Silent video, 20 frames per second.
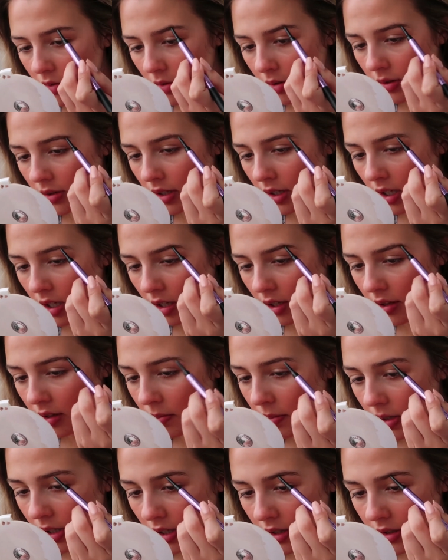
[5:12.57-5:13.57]
where they got
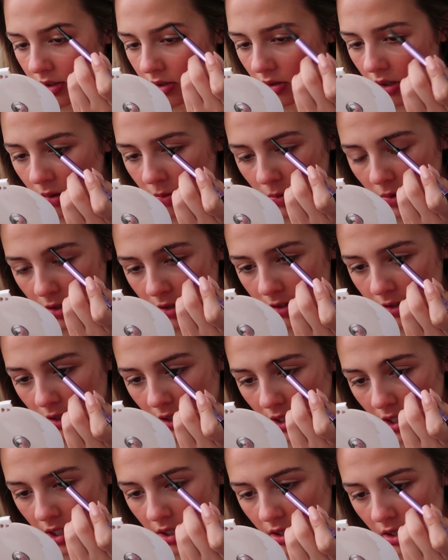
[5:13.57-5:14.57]
the pencil on one
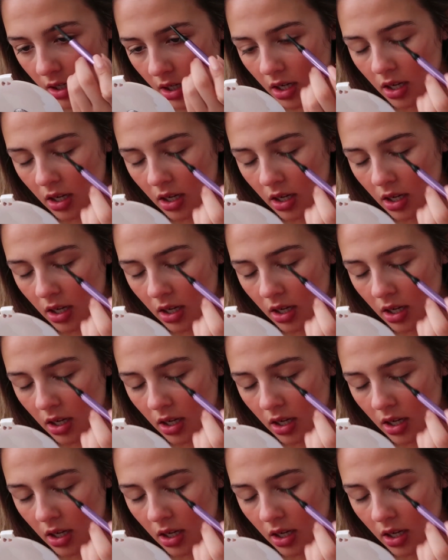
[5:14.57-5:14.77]
side.